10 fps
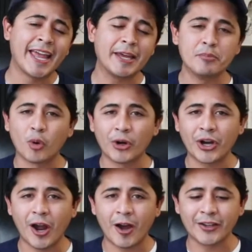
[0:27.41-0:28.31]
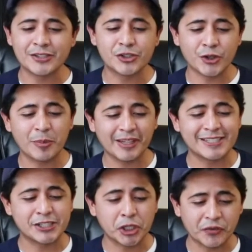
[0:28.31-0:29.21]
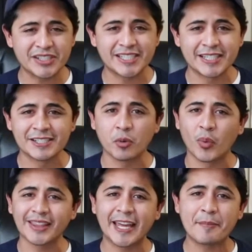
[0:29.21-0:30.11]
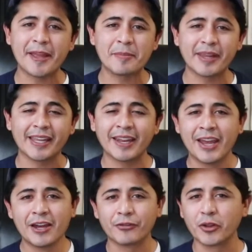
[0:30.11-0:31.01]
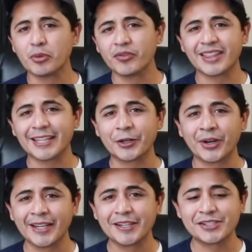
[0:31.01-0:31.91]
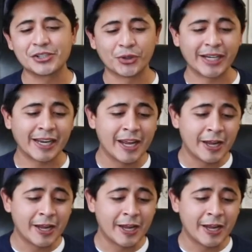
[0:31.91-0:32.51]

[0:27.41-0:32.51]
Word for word: and more on streaming services and what that may mean for the movie theater industry.